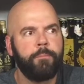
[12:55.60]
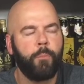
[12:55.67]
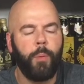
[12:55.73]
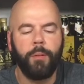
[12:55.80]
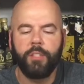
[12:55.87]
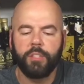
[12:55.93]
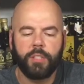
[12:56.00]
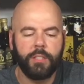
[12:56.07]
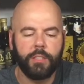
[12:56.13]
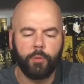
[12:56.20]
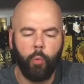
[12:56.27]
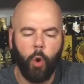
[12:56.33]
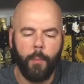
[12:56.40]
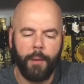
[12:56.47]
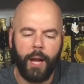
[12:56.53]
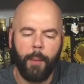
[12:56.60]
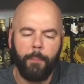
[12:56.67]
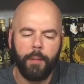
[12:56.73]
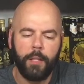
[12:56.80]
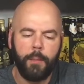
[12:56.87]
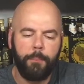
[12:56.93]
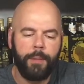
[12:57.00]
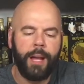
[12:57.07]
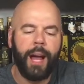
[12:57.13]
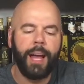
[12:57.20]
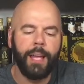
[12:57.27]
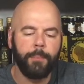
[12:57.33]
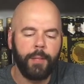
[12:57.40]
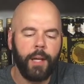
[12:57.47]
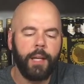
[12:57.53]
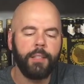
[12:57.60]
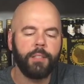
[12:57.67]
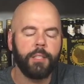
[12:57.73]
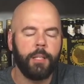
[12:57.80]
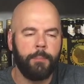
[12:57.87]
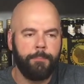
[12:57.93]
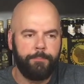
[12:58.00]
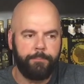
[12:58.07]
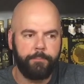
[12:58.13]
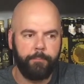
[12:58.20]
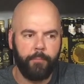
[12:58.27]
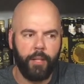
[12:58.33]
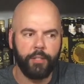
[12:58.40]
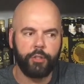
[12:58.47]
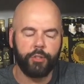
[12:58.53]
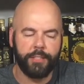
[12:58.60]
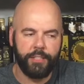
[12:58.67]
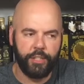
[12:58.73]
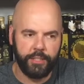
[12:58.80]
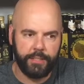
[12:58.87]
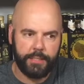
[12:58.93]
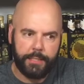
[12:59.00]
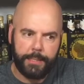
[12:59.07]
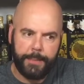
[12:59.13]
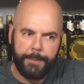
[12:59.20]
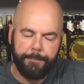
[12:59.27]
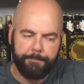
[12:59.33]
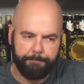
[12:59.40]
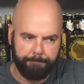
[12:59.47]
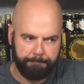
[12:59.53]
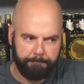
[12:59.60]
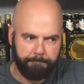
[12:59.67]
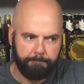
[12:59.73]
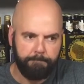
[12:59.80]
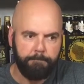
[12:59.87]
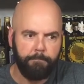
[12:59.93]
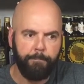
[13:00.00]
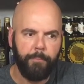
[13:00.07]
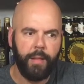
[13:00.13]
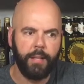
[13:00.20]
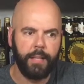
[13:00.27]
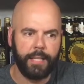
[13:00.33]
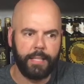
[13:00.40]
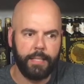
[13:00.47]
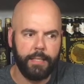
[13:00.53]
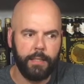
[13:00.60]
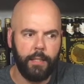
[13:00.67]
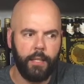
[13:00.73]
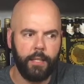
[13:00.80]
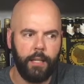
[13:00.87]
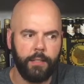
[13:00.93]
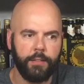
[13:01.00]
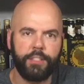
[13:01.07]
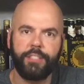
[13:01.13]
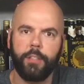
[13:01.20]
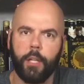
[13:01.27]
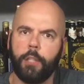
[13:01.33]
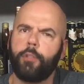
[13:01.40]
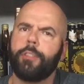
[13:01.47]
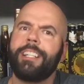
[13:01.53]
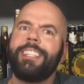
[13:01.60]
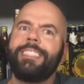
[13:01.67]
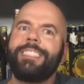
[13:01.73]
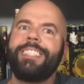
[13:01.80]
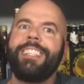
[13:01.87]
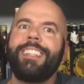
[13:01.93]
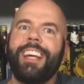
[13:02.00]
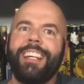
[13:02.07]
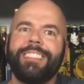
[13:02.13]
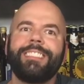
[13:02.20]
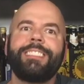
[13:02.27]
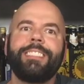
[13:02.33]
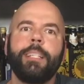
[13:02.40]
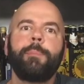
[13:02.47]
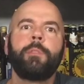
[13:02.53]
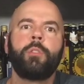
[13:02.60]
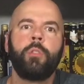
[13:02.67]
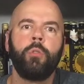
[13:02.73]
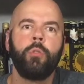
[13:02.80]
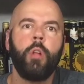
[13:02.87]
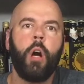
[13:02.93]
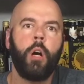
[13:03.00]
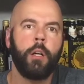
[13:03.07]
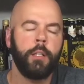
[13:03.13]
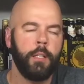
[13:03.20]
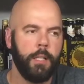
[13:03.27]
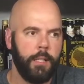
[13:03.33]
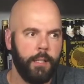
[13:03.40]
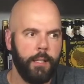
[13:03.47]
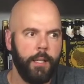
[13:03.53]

maybe just because it's warming up a little bit, I am getting some astringency, like a green tea that has steeped too long. I'm